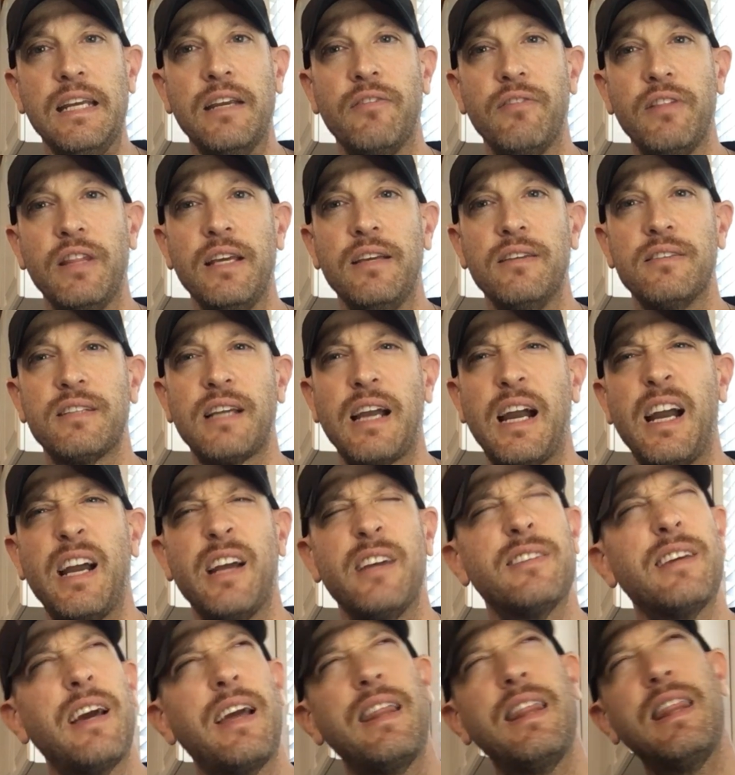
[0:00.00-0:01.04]
of these guys,
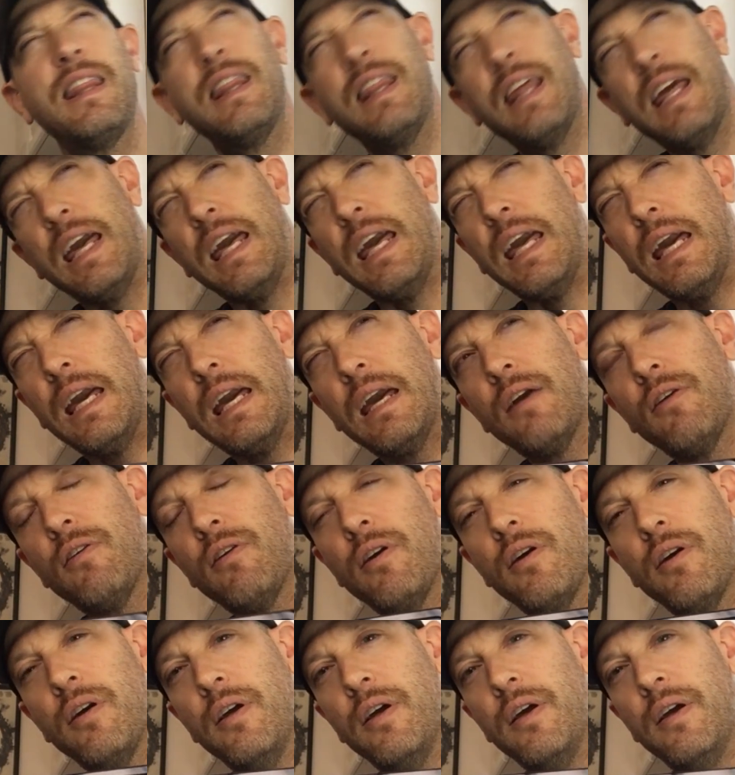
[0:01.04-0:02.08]
I think.
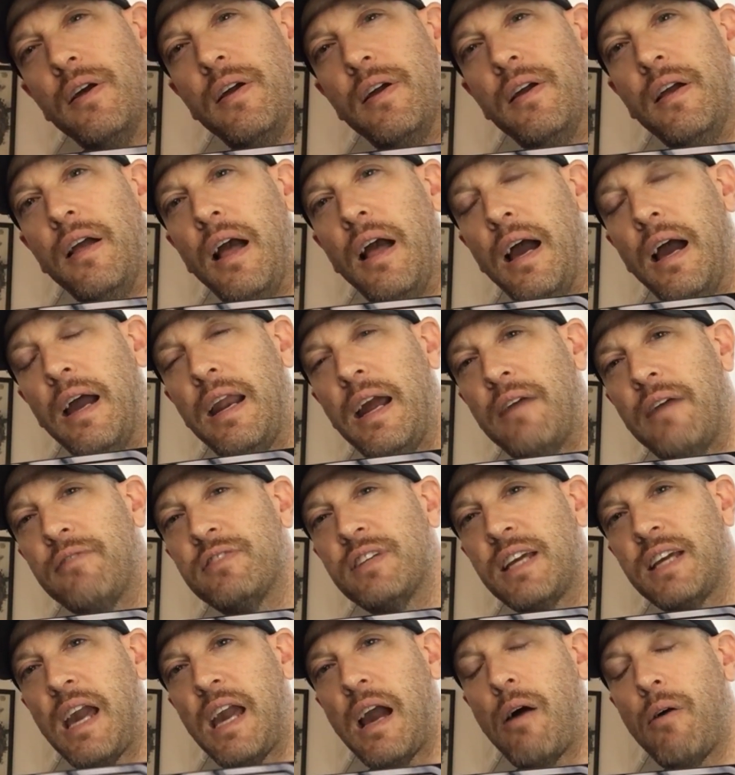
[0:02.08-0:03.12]
I have to
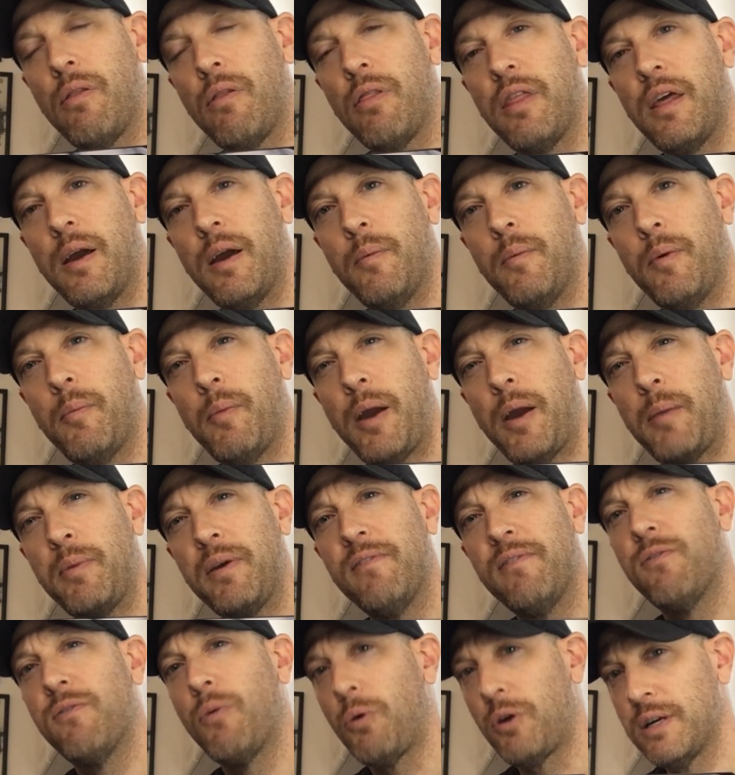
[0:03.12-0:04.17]
count them. It might be
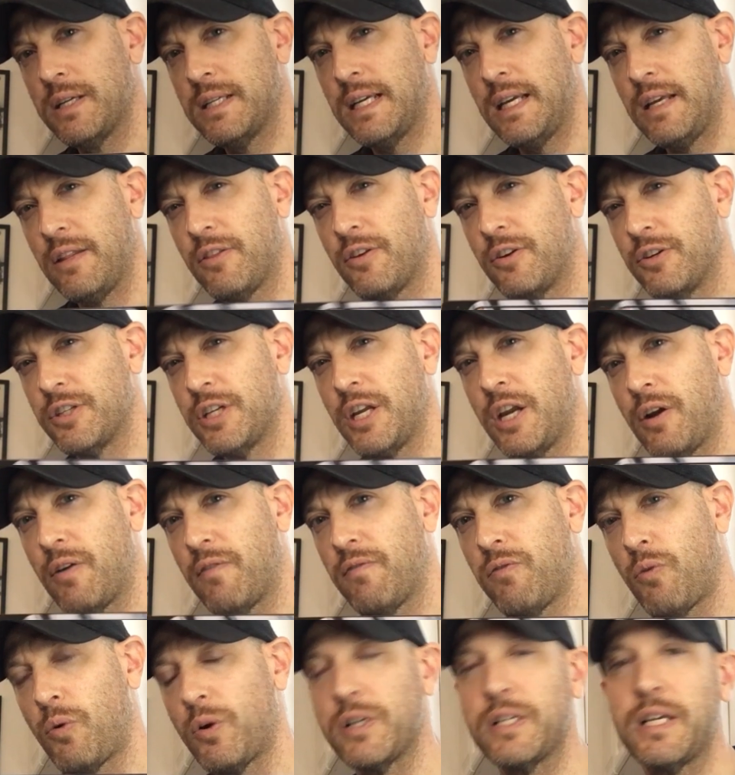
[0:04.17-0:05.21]
13 or
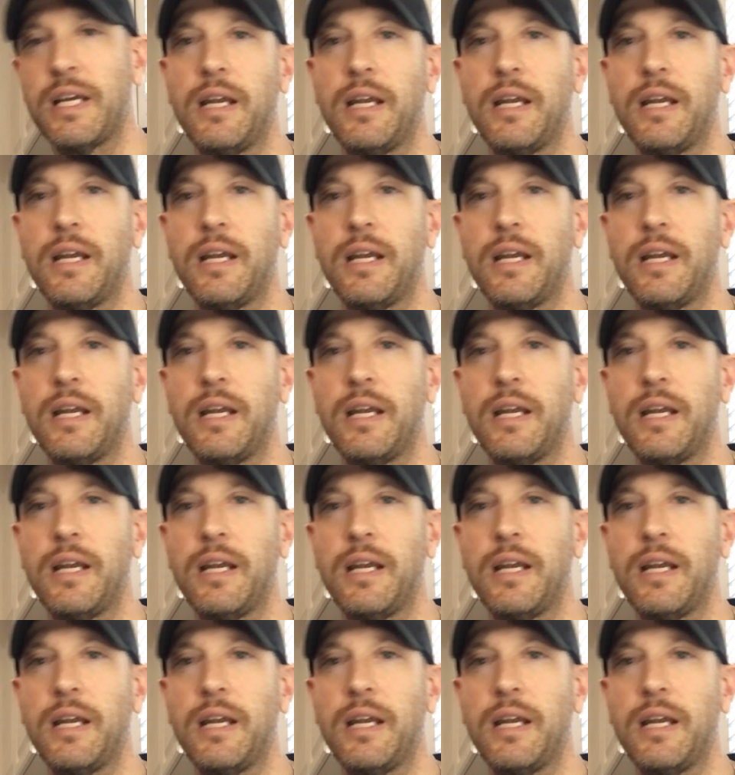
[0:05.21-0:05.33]
14.